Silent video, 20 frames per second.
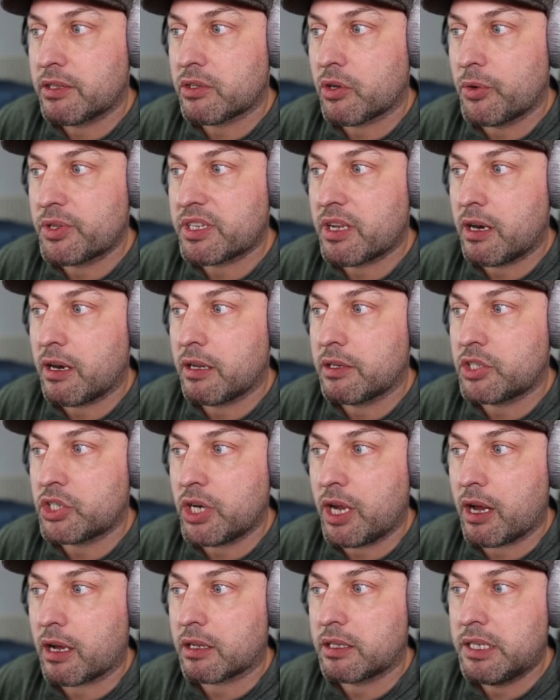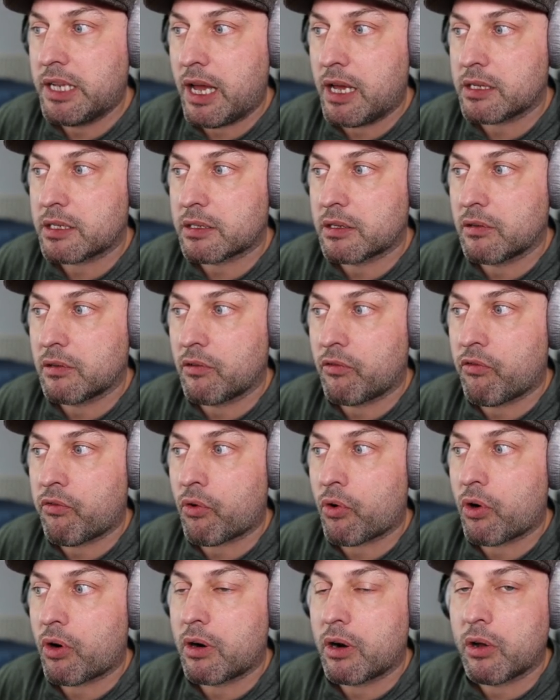So it's going to check test
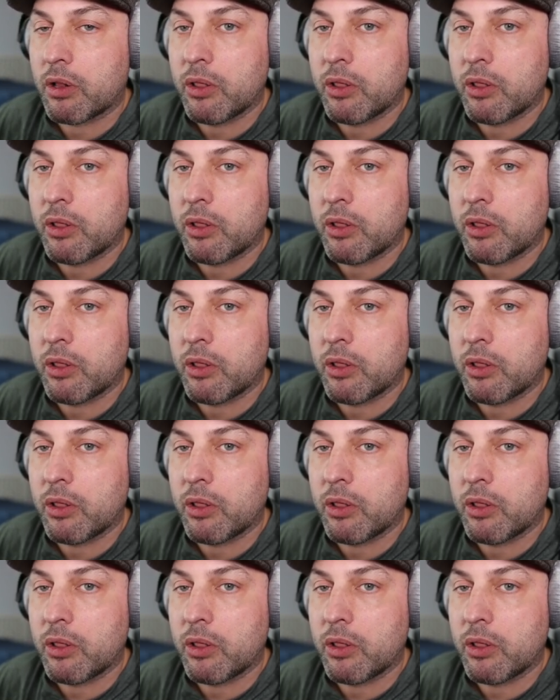for